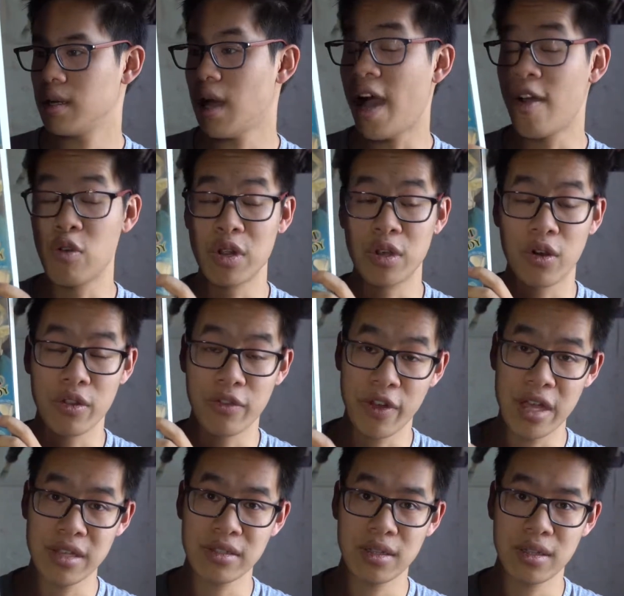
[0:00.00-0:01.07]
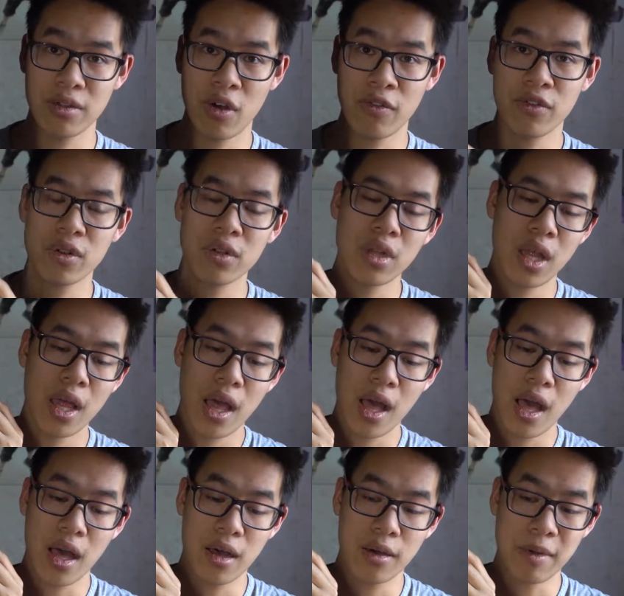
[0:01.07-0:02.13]
I only got the first novel.
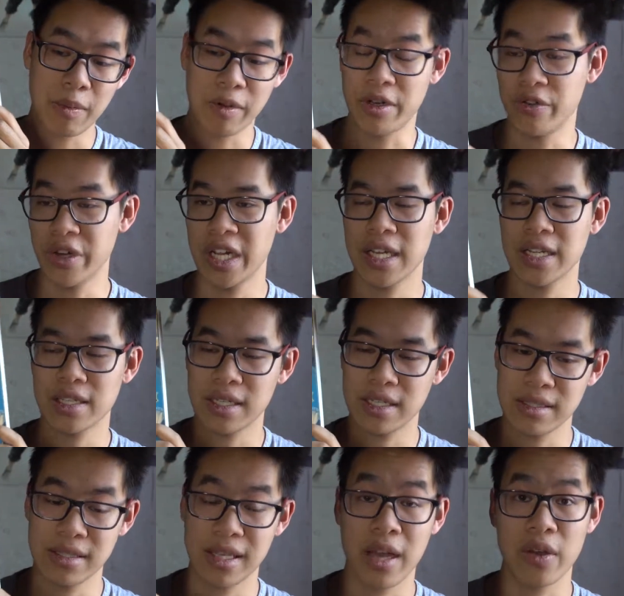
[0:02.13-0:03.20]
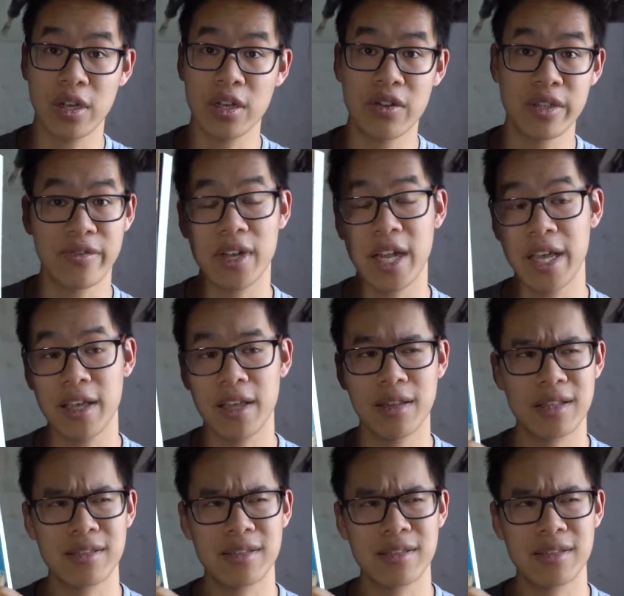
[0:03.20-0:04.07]
I'm going to read it and see how it goes if I like it.